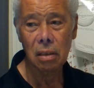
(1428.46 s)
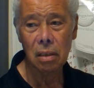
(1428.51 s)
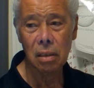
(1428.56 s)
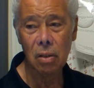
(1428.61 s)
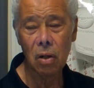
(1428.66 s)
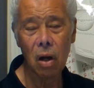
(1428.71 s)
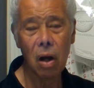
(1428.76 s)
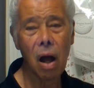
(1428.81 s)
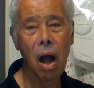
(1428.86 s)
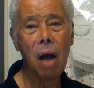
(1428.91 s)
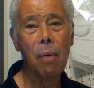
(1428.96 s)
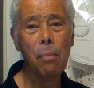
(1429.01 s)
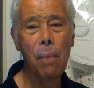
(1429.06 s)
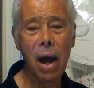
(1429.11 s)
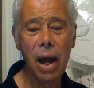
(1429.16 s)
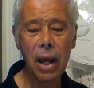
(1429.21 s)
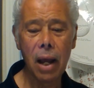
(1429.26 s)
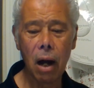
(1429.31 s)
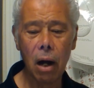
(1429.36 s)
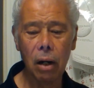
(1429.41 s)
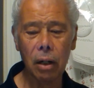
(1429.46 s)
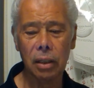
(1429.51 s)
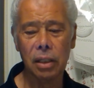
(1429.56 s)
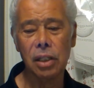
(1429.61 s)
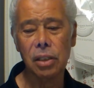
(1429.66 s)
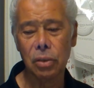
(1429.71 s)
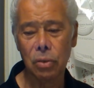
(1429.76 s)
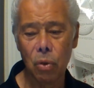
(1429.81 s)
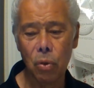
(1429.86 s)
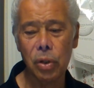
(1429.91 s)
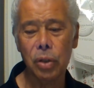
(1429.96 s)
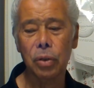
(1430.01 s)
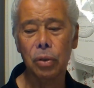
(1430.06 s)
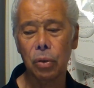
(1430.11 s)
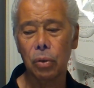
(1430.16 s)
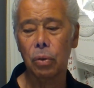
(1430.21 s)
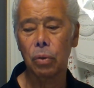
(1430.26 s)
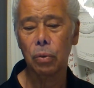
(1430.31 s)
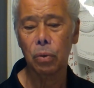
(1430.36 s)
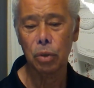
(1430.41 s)
So all my heart is going
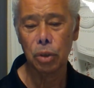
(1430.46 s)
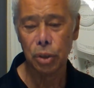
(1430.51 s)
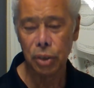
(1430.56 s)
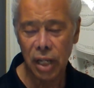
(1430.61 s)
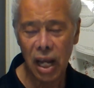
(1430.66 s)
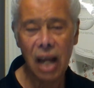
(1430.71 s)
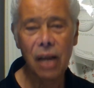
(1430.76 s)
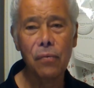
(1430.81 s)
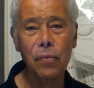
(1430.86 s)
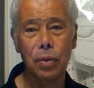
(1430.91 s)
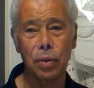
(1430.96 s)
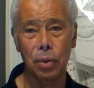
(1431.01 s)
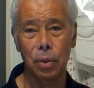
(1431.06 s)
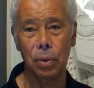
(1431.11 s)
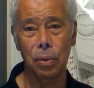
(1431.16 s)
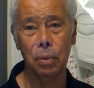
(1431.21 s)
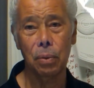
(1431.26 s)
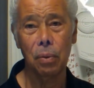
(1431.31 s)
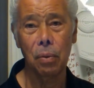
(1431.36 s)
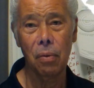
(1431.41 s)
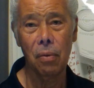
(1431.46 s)
to share with you.